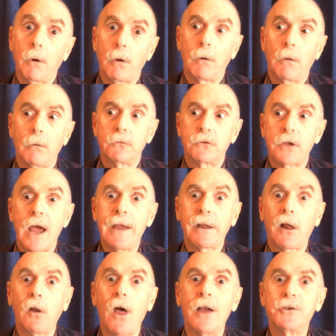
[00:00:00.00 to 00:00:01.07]
which is we're
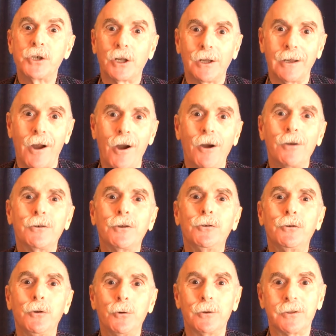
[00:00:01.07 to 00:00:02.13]
learning. Psychologically hard to
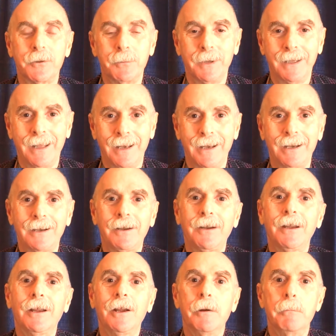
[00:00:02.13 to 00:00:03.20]
do at the beginning. Right.
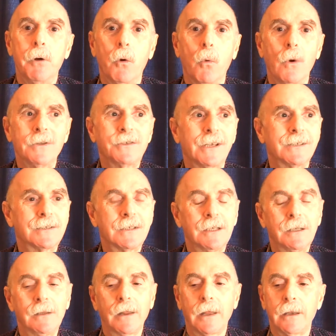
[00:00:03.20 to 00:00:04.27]
But right. once I
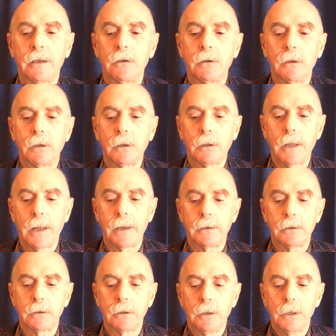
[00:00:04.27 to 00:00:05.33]
see that it,
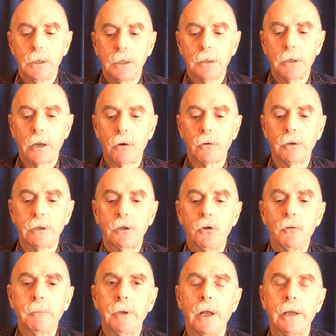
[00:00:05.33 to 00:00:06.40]
that it not only
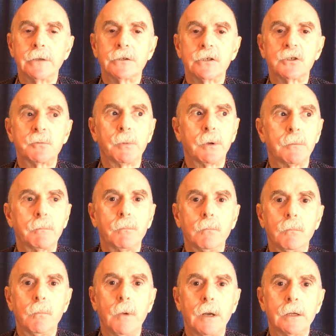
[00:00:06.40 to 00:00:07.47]
humanizes, but
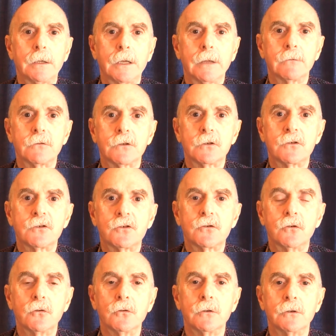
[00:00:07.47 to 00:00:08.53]
but it gives the
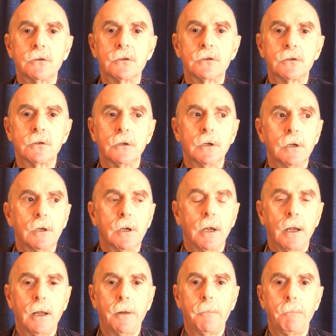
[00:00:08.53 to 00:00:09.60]
students
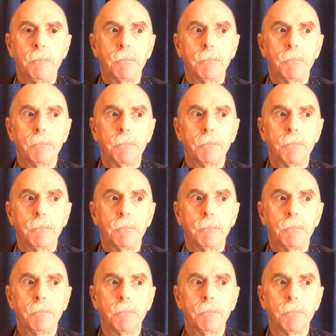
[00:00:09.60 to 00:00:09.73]
Um,